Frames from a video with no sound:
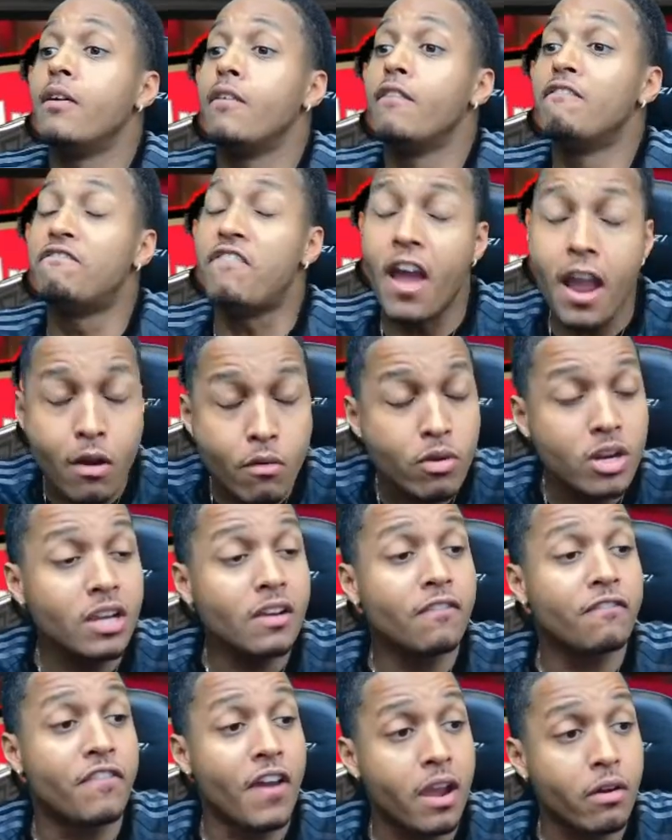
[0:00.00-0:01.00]
very,
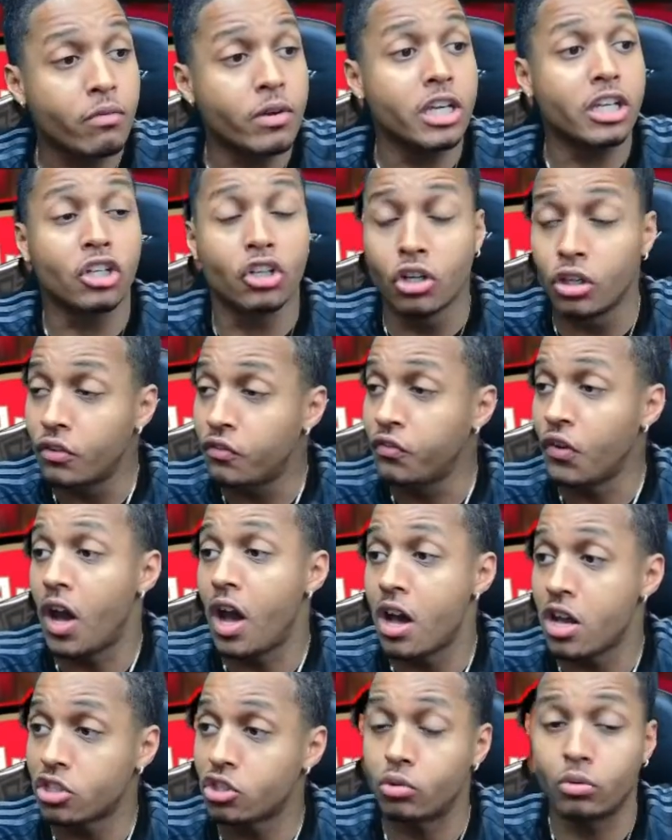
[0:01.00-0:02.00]
very good for
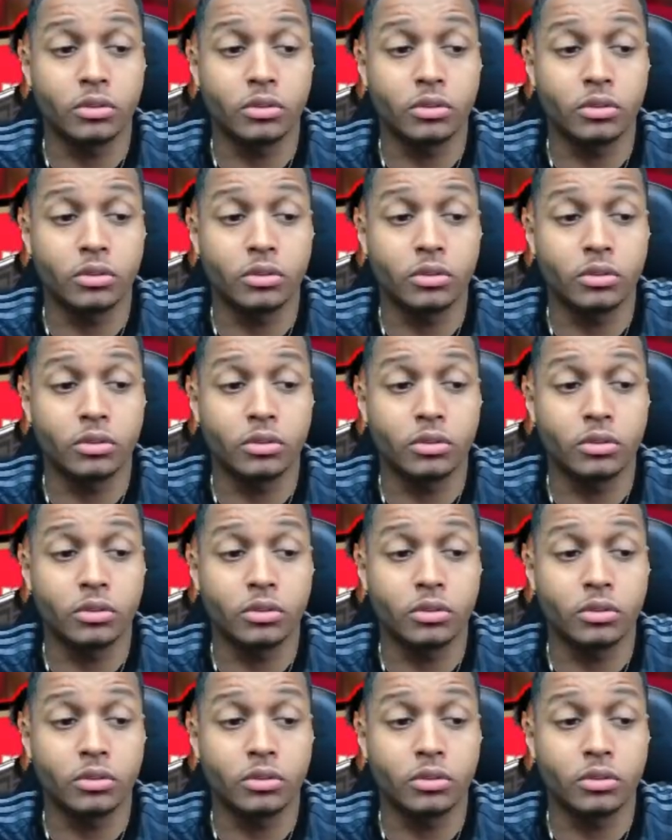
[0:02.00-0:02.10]
Arsenal